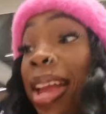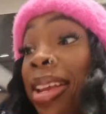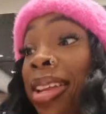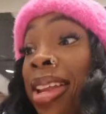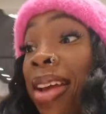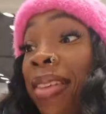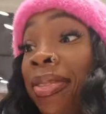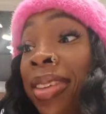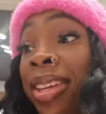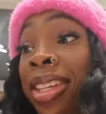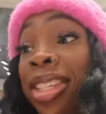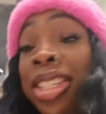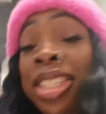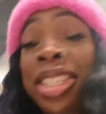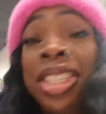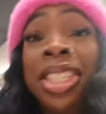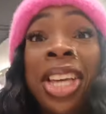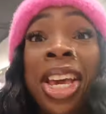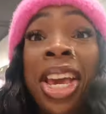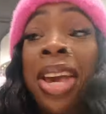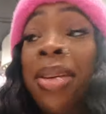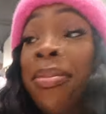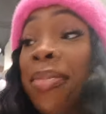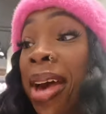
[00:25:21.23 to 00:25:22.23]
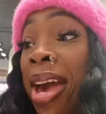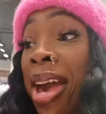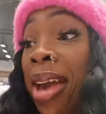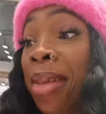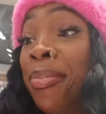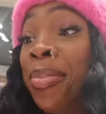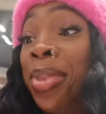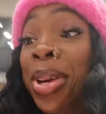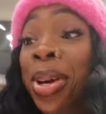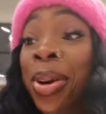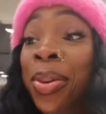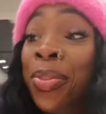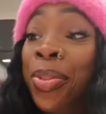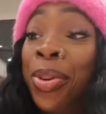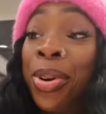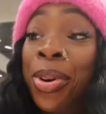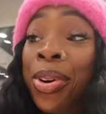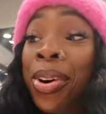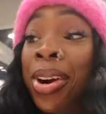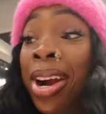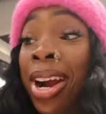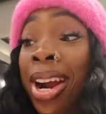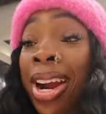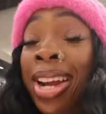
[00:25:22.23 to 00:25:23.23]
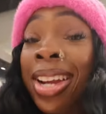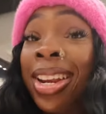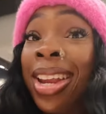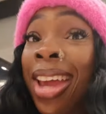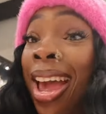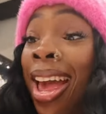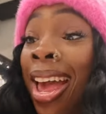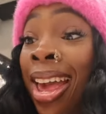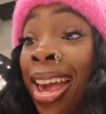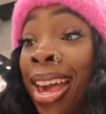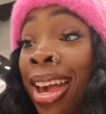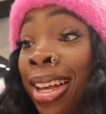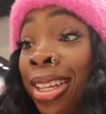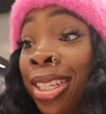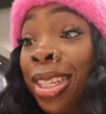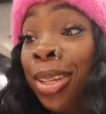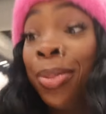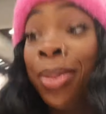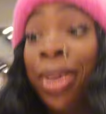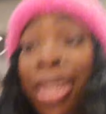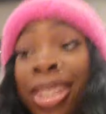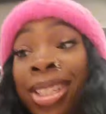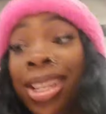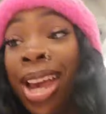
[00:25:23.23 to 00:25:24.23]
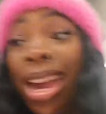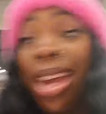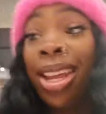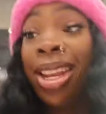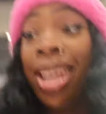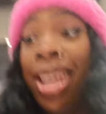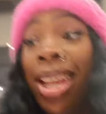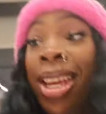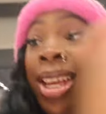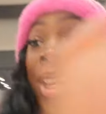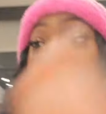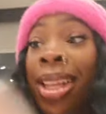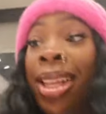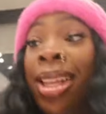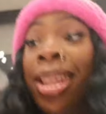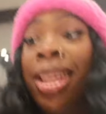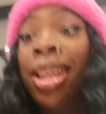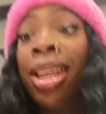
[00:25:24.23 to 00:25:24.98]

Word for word: I definitely just see my billboard. Super excited.